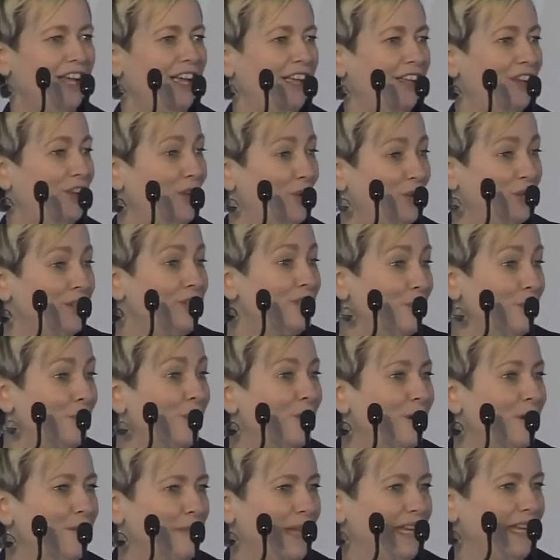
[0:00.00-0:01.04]
your
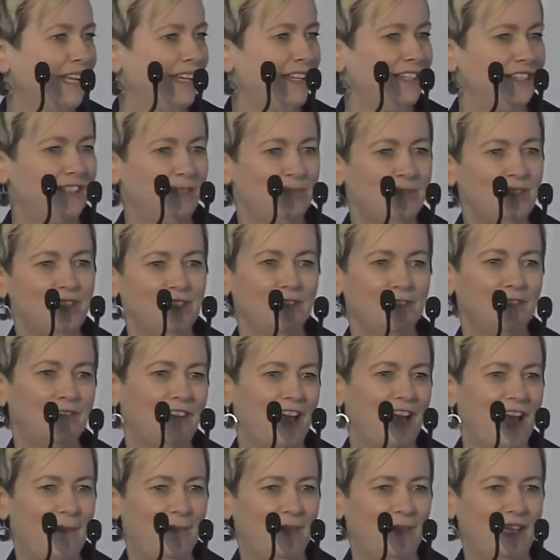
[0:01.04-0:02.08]
support mechanisms, your
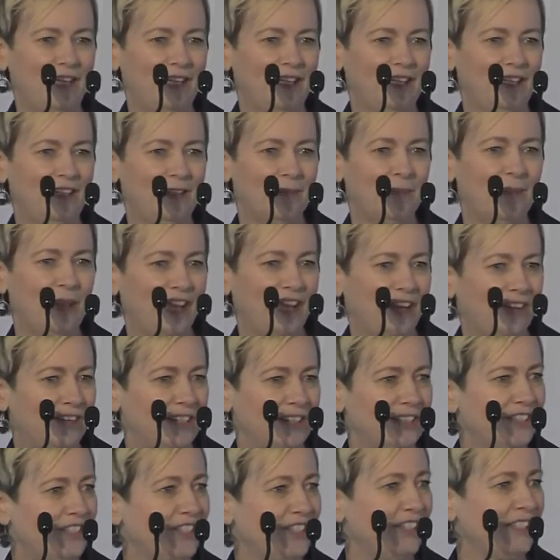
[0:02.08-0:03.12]
family, your
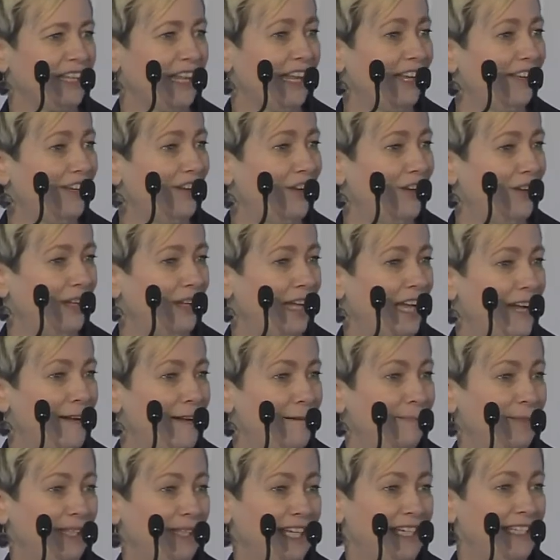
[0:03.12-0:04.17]
parents, not
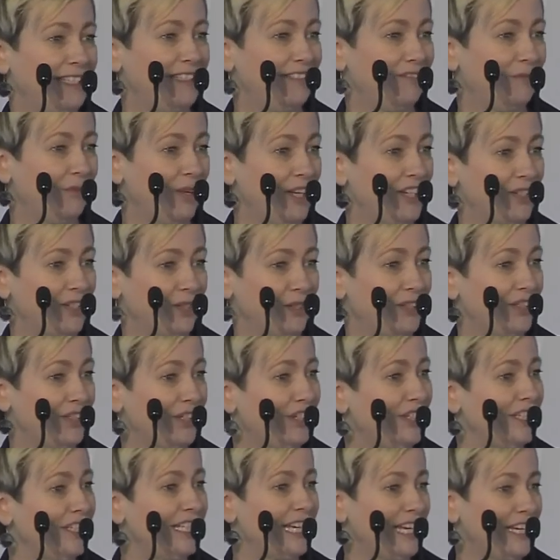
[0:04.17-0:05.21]
um, least of which also
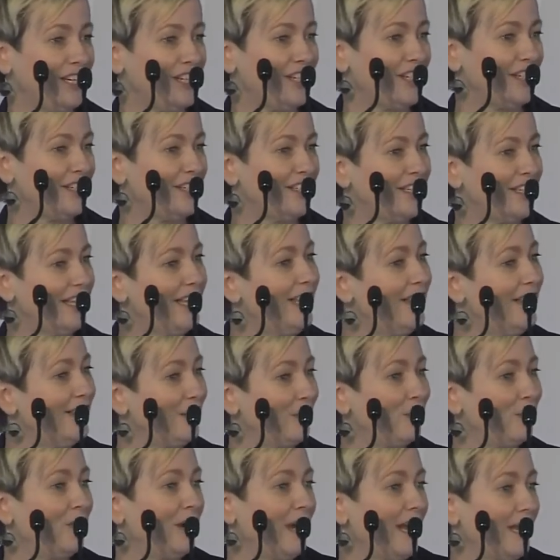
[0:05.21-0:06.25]
your teachers,
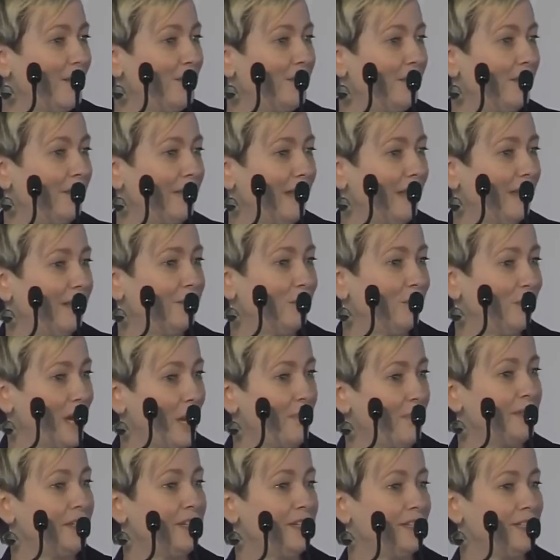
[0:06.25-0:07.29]
that were able that were
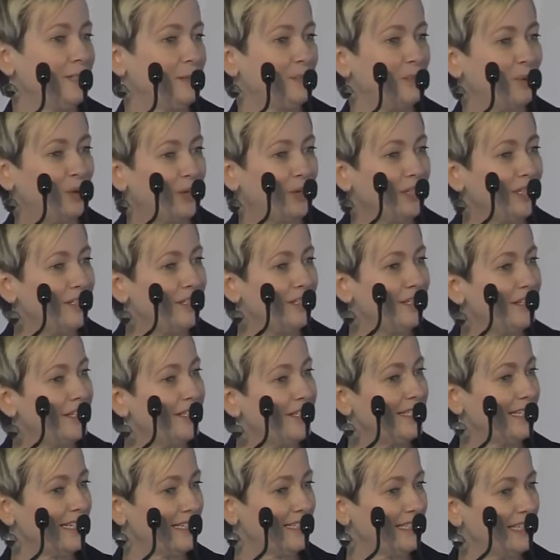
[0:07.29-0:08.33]
able to support you to the
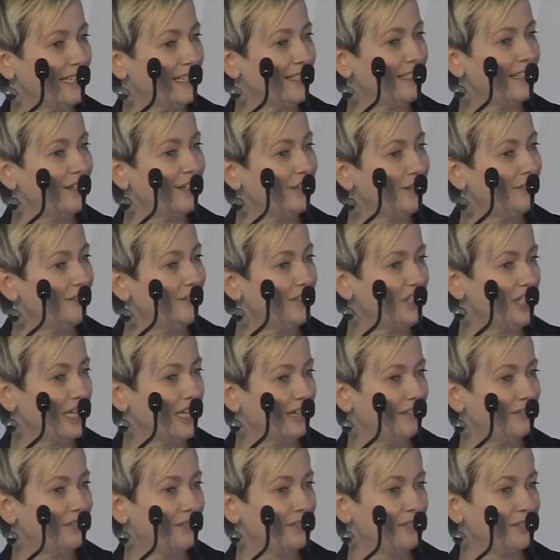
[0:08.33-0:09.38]
success that you've
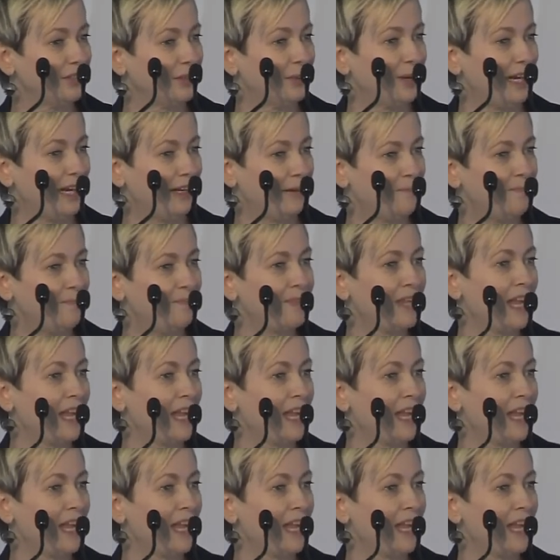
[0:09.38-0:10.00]
achieved throughout